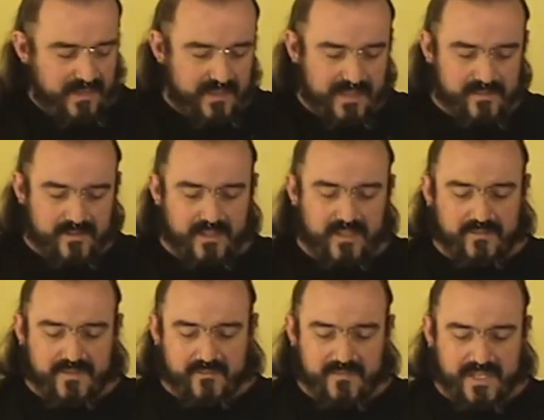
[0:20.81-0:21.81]
That's going to
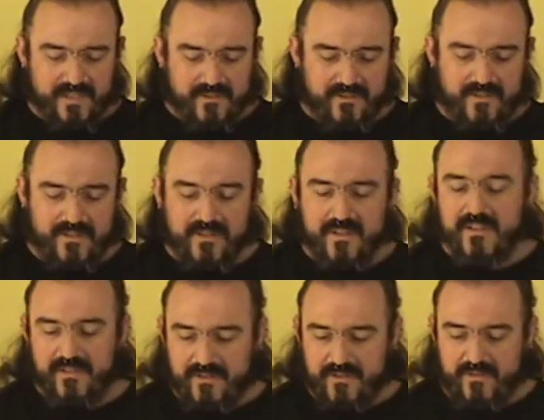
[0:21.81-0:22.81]
give some texture
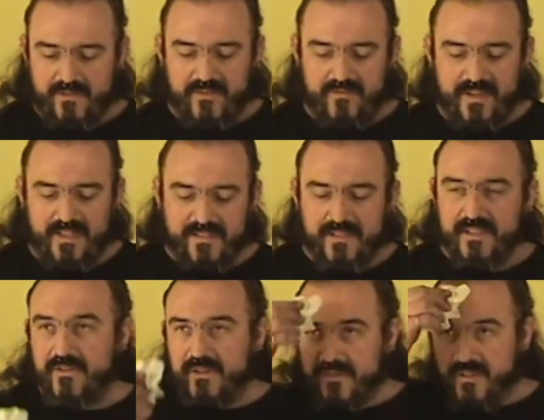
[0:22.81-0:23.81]
to the fantasy
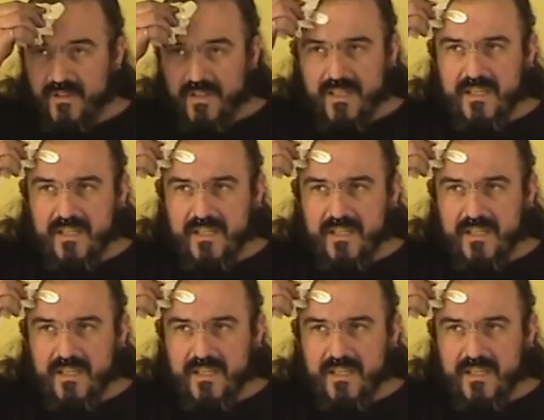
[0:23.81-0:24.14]
creature.